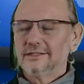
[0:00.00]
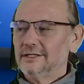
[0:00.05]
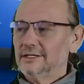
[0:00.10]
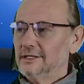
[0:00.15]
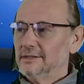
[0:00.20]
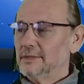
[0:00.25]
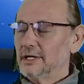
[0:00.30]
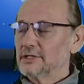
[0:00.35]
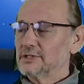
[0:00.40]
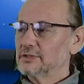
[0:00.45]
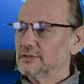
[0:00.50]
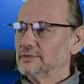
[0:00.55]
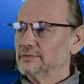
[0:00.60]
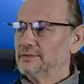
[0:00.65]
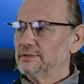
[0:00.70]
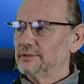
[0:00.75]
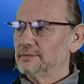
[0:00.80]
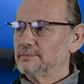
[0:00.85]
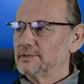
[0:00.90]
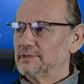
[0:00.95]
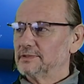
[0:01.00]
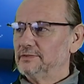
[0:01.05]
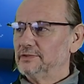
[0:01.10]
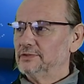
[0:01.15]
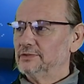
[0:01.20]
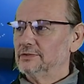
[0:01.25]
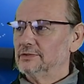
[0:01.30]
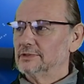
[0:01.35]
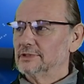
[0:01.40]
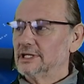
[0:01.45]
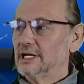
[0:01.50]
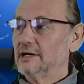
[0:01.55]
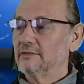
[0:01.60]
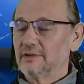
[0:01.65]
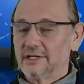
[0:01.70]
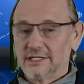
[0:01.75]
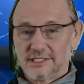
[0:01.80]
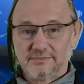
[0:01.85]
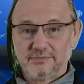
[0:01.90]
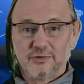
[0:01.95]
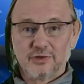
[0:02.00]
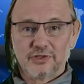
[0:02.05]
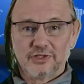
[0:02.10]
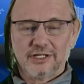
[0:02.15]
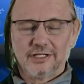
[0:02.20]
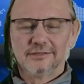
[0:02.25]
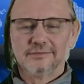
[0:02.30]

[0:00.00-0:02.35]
Microsoft Purview Governance Portal.